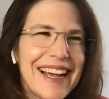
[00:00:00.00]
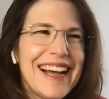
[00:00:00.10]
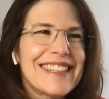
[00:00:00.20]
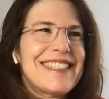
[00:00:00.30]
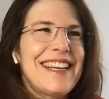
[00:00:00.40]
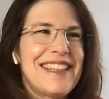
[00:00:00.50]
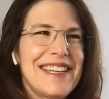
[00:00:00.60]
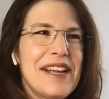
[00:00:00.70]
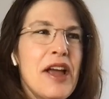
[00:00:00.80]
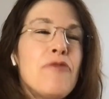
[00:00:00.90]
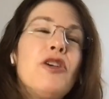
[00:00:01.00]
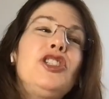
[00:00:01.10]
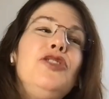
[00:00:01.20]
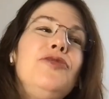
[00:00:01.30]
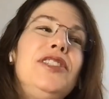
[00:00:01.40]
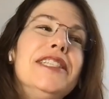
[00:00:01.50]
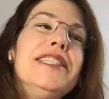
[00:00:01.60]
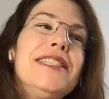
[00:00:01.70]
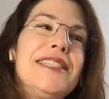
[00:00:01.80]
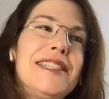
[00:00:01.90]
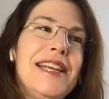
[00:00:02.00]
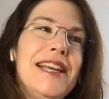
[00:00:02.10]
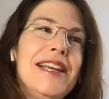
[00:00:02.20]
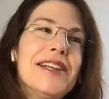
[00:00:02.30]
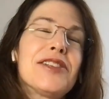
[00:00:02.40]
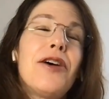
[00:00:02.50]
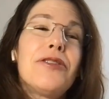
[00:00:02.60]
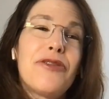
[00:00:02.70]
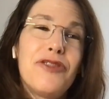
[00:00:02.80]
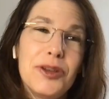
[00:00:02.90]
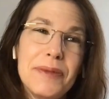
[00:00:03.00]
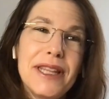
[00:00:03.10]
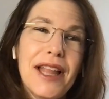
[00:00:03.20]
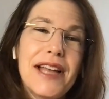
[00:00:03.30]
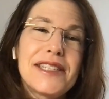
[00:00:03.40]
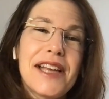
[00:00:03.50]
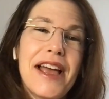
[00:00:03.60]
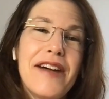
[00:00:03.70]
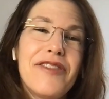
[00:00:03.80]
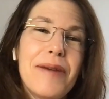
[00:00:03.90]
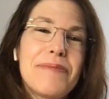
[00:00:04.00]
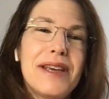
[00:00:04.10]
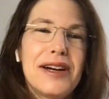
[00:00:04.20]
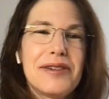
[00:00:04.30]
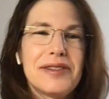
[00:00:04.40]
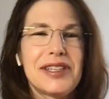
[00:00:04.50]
Yes, I think and what you didn't see is all the filming lights I have up there.